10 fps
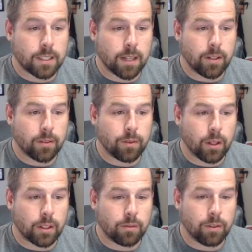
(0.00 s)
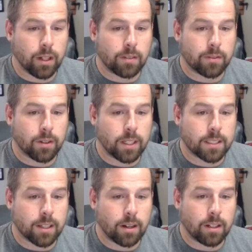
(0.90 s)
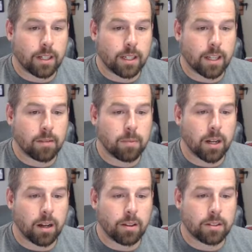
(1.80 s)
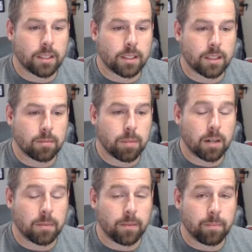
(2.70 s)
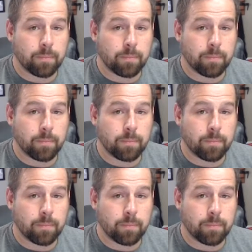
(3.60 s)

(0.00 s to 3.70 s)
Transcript: safety following a flood of threats targeting him and others in the department.